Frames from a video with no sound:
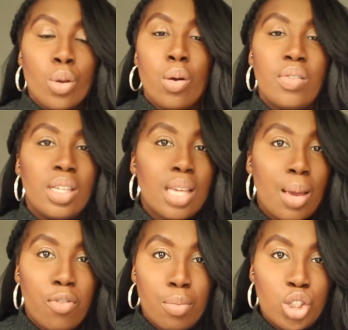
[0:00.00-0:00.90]
whether this
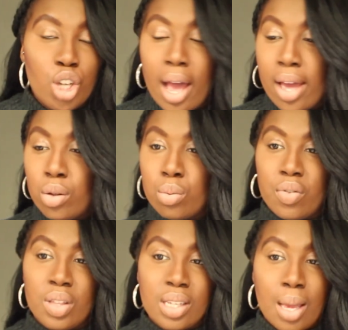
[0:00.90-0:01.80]
came from a child,
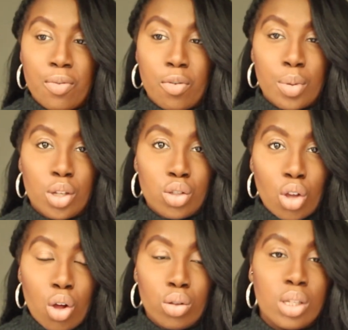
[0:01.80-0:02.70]
whether this came from an
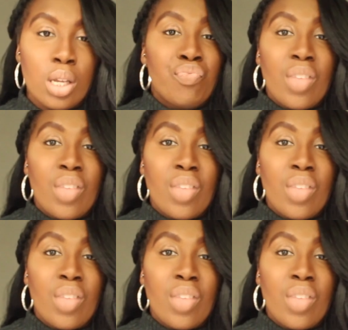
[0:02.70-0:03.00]
adult,